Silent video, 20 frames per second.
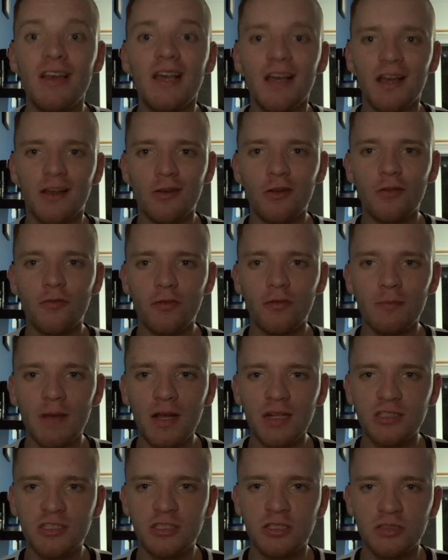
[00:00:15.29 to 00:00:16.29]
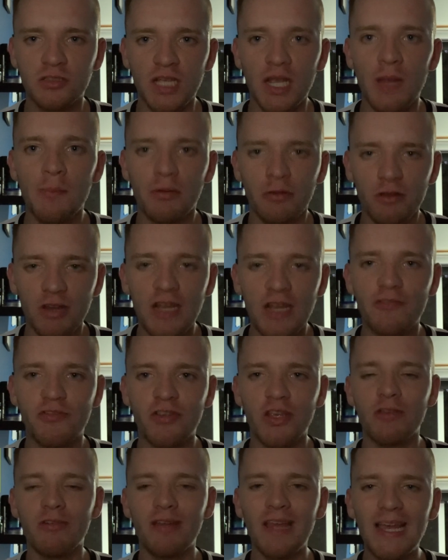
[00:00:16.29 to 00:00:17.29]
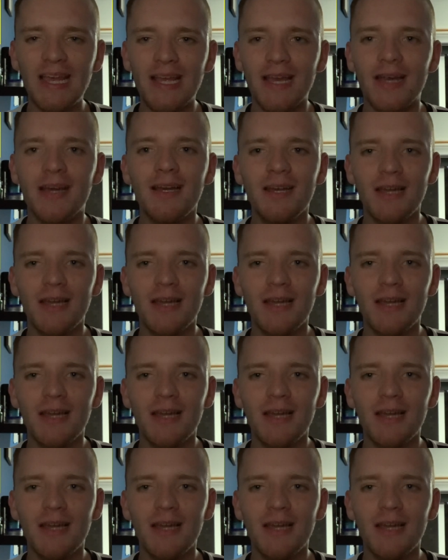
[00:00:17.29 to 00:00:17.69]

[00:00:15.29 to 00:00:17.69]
another match day preview here